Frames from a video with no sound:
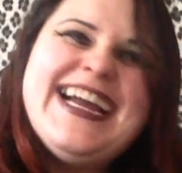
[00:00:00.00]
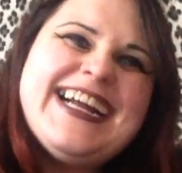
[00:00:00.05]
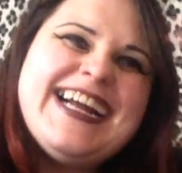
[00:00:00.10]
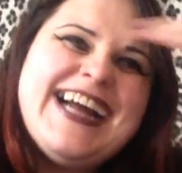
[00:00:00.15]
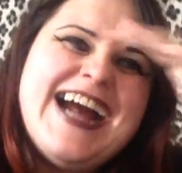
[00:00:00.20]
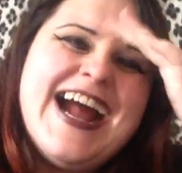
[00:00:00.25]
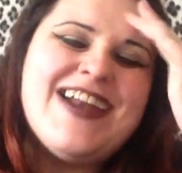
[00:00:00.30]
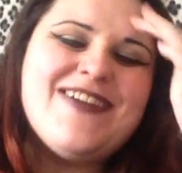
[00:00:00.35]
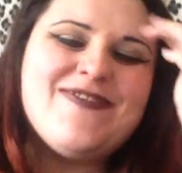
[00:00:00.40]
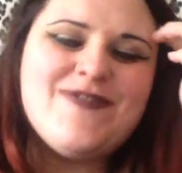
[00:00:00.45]

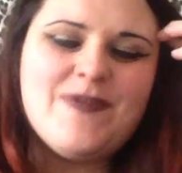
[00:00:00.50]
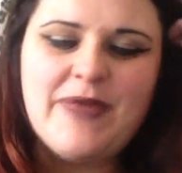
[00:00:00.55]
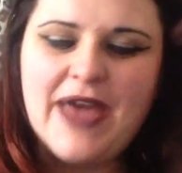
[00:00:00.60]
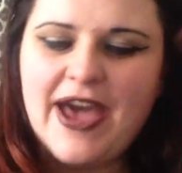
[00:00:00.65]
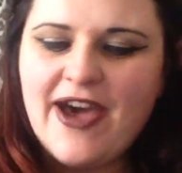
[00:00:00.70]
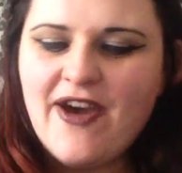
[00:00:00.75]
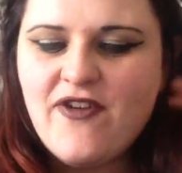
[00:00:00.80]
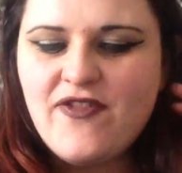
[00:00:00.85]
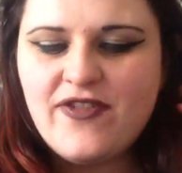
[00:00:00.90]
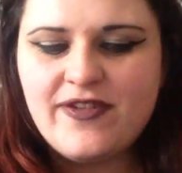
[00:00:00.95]
Kind of ripped
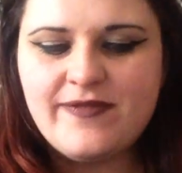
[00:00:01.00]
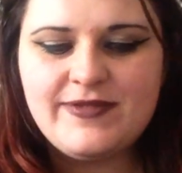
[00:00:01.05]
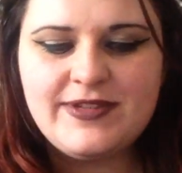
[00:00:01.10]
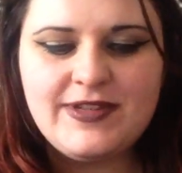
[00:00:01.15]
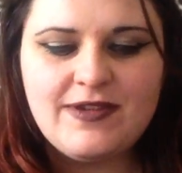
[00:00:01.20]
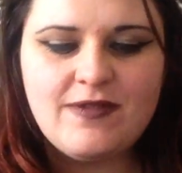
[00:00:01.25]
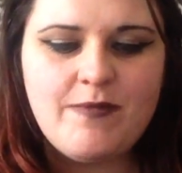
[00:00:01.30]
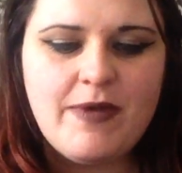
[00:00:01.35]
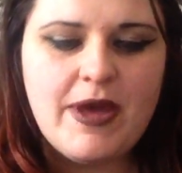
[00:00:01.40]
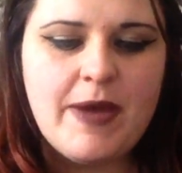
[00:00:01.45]
that off from
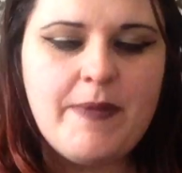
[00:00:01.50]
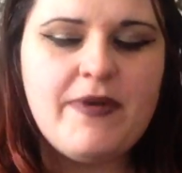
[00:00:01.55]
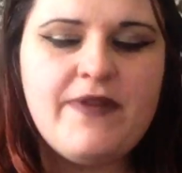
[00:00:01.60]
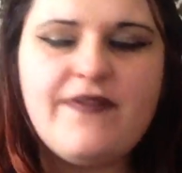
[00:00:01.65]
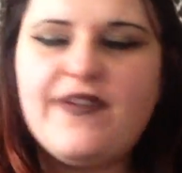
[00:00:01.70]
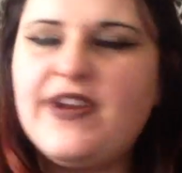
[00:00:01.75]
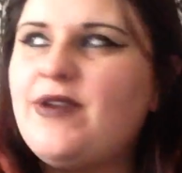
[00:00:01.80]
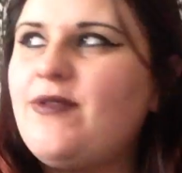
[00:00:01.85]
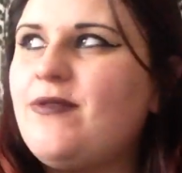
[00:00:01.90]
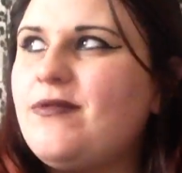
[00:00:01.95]
Salt and Pepper
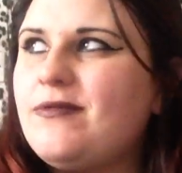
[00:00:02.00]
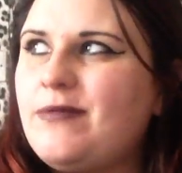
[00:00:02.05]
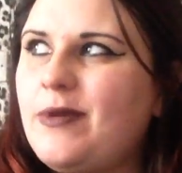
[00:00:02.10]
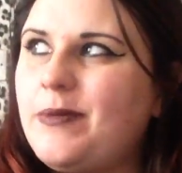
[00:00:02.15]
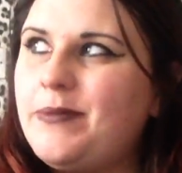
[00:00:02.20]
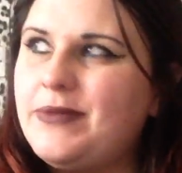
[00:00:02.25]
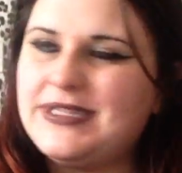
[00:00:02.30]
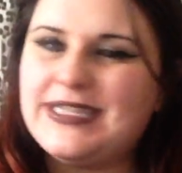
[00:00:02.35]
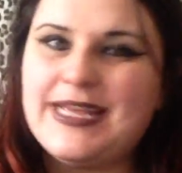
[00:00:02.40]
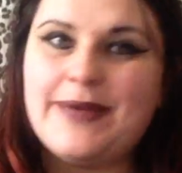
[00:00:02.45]
if anyone
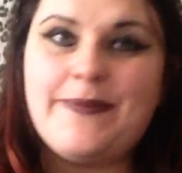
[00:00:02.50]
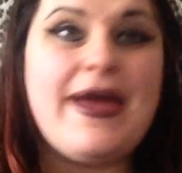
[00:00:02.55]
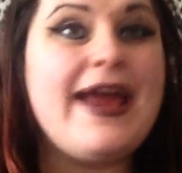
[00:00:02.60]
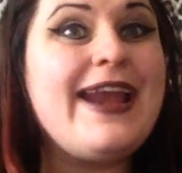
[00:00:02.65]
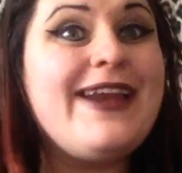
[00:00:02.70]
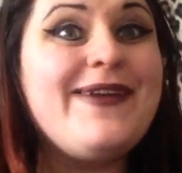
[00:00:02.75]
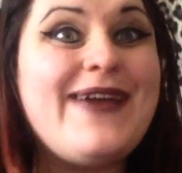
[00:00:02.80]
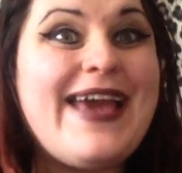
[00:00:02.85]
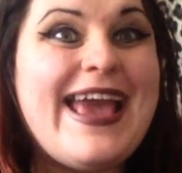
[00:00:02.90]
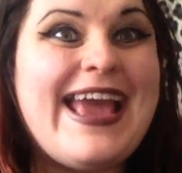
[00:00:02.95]
remembers them.
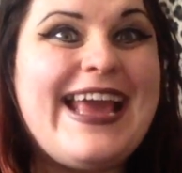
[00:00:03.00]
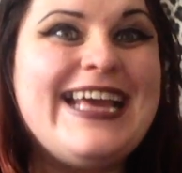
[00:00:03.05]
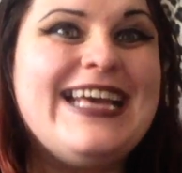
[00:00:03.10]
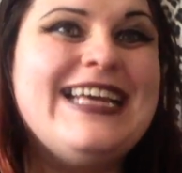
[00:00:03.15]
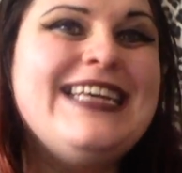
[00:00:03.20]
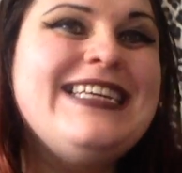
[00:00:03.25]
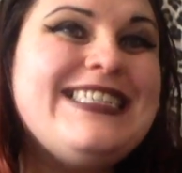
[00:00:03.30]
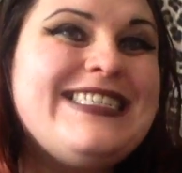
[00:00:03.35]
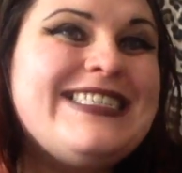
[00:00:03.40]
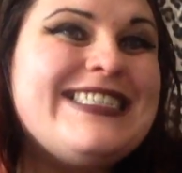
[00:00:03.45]
Anyway,
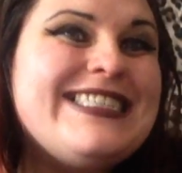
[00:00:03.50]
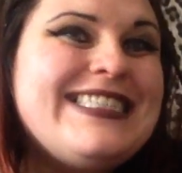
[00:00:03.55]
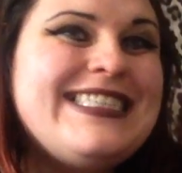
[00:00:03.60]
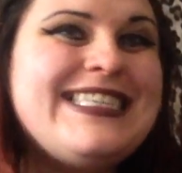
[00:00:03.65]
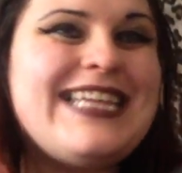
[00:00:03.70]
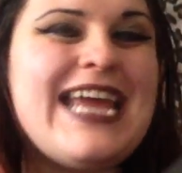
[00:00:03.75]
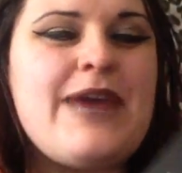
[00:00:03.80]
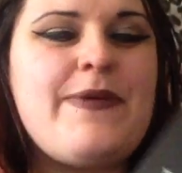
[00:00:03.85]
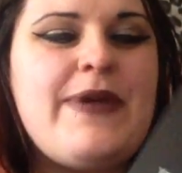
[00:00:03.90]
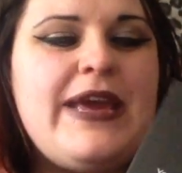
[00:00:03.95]

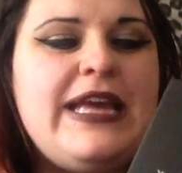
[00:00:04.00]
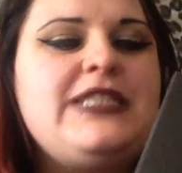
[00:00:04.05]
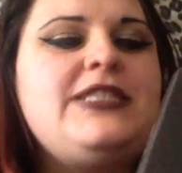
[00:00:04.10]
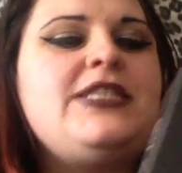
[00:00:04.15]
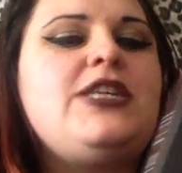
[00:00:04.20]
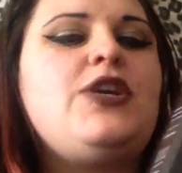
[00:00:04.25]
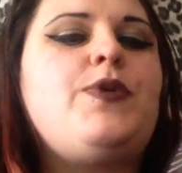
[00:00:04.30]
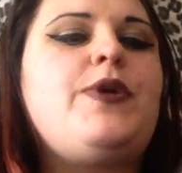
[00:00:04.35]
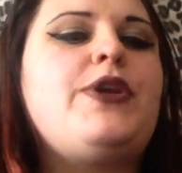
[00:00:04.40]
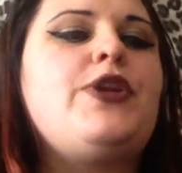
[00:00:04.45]
today we're here to
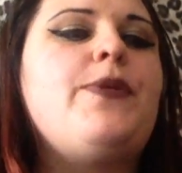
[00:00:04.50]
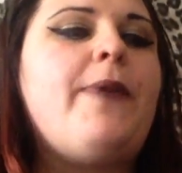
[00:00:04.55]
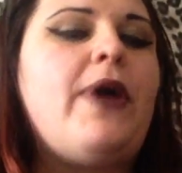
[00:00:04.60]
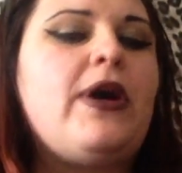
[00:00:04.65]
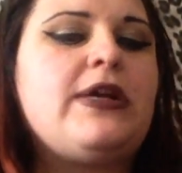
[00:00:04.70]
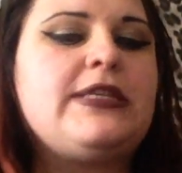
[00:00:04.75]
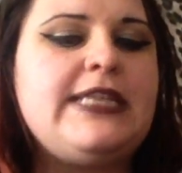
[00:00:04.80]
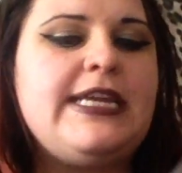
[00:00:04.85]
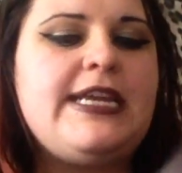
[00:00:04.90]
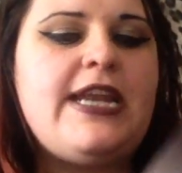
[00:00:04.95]
do an
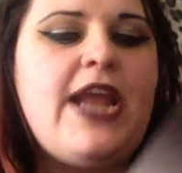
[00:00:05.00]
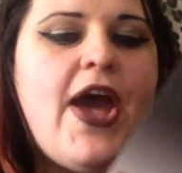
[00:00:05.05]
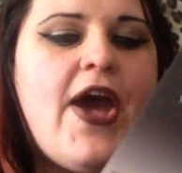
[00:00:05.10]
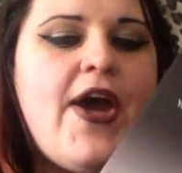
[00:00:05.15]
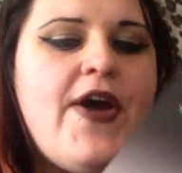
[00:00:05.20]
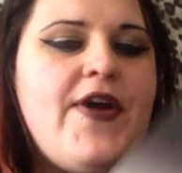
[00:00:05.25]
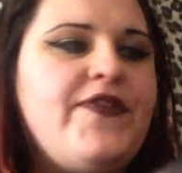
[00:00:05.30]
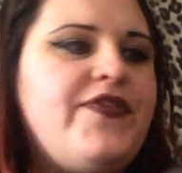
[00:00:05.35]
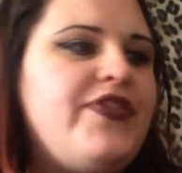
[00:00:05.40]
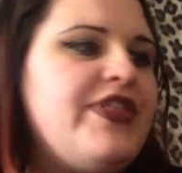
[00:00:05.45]
unboxing
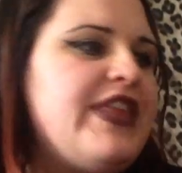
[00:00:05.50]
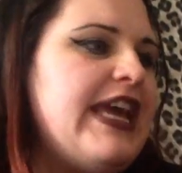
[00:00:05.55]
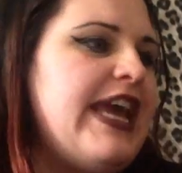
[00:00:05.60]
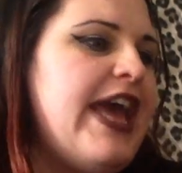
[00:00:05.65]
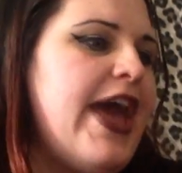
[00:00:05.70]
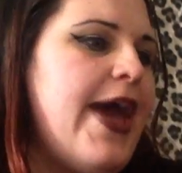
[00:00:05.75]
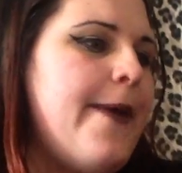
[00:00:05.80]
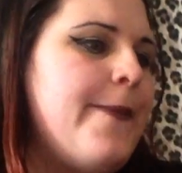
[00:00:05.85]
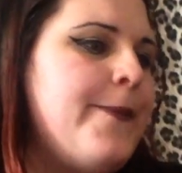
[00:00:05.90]
of the